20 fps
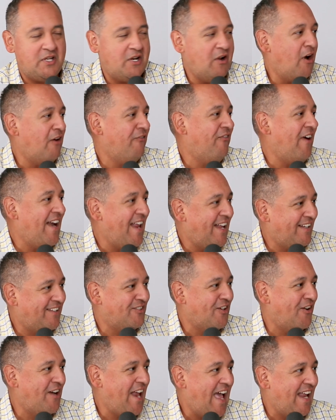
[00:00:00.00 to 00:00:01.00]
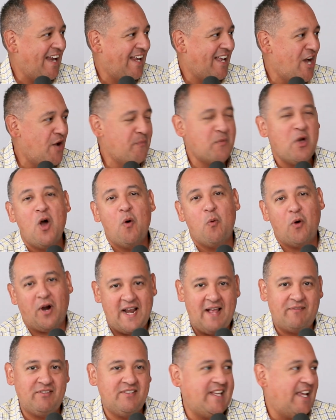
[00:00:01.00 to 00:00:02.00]
our finances aren't adding up, we're
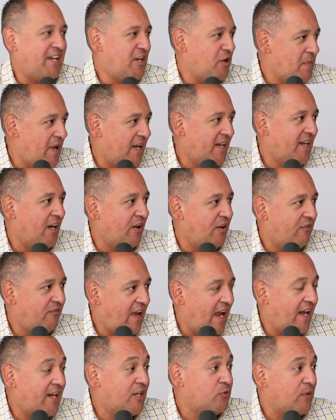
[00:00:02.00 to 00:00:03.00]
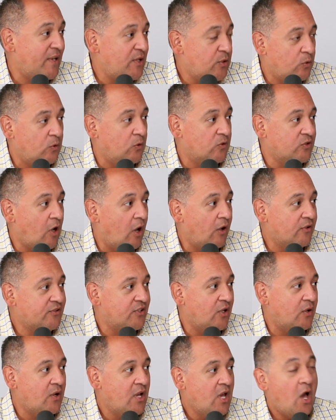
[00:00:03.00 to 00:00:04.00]
gonna have to take your Medicare Advantage renewals
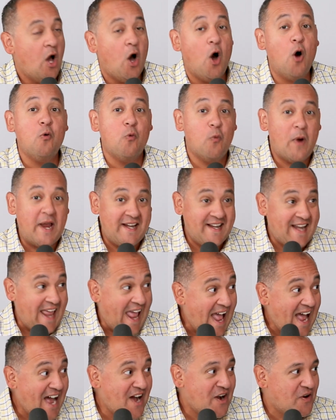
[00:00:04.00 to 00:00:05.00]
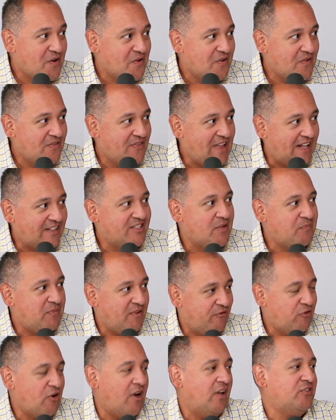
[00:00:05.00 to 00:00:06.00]
also. Oh wait, now that's
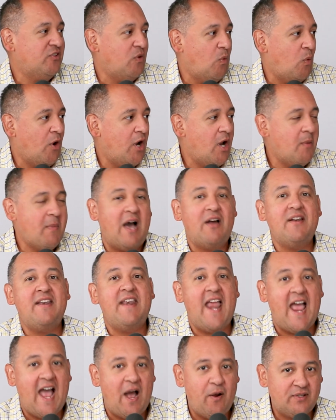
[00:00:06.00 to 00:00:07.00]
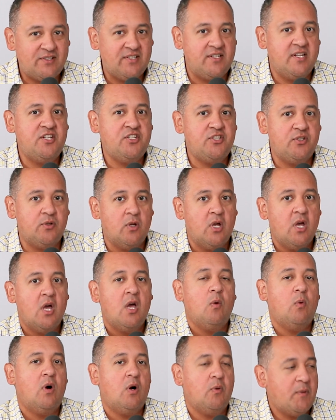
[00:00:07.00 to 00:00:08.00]
something for us to worry about. Now it's an issue.
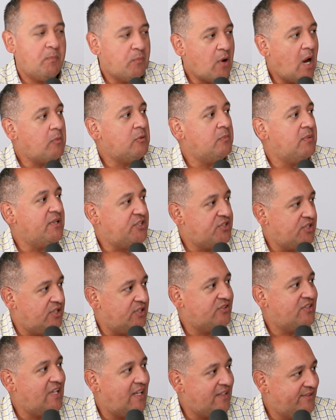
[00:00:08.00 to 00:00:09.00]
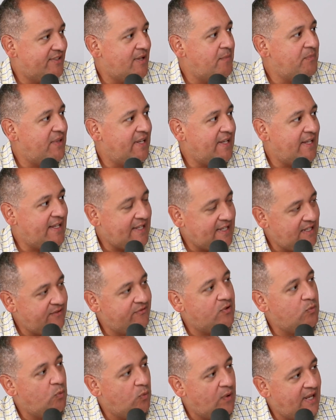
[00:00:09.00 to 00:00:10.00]
Well, we probably should have said something
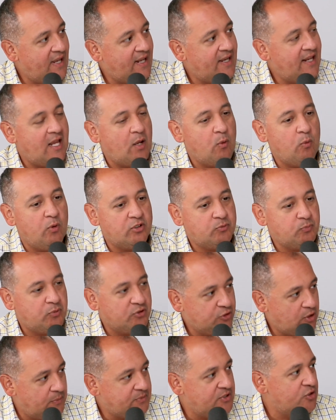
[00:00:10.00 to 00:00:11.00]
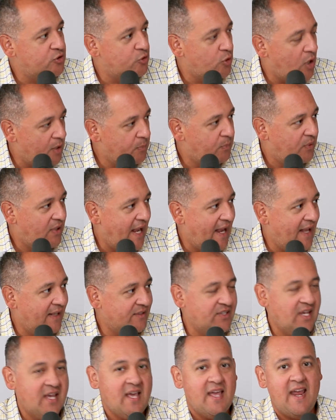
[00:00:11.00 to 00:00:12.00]
even when it was prescription drug
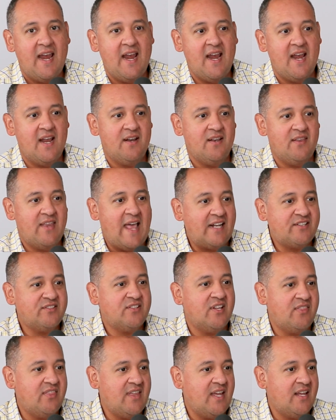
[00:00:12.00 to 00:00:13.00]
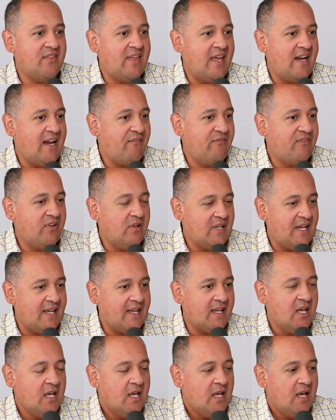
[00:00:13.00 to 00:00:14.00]
plans. And that's the thing that I feel like,